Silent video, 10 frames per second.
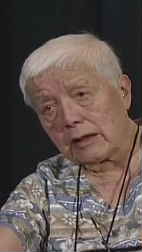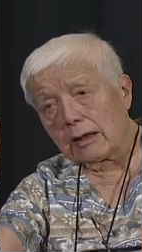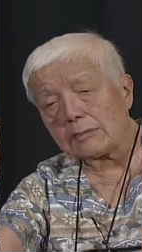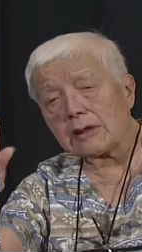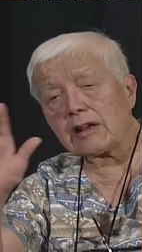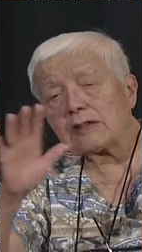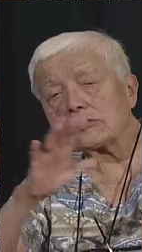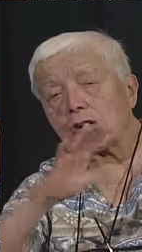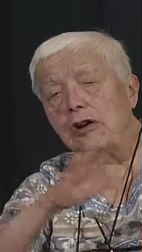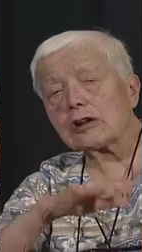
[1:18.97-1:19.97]
and began
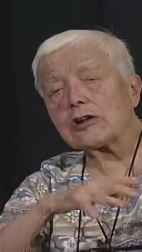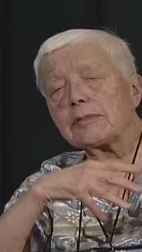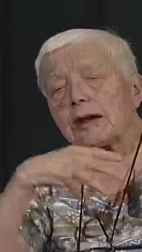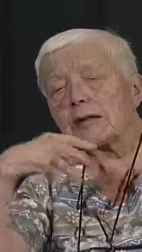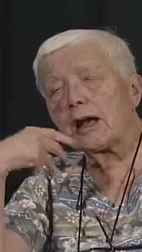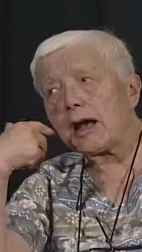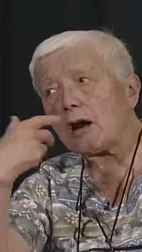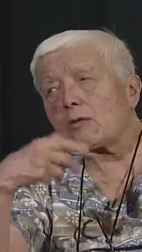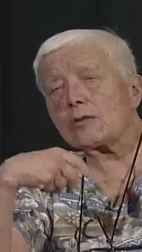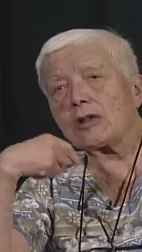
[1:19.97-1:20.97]
talking about
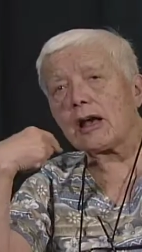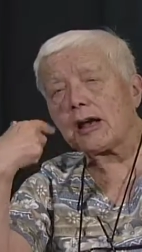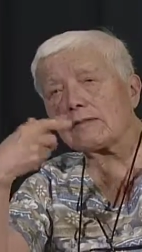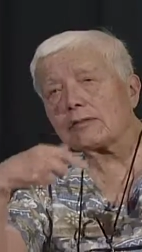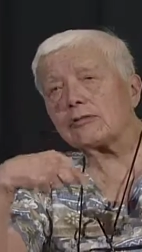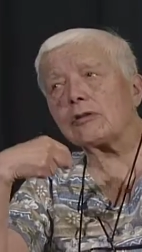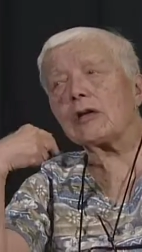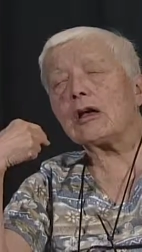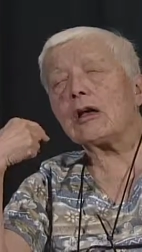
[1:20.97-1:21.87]
how we have to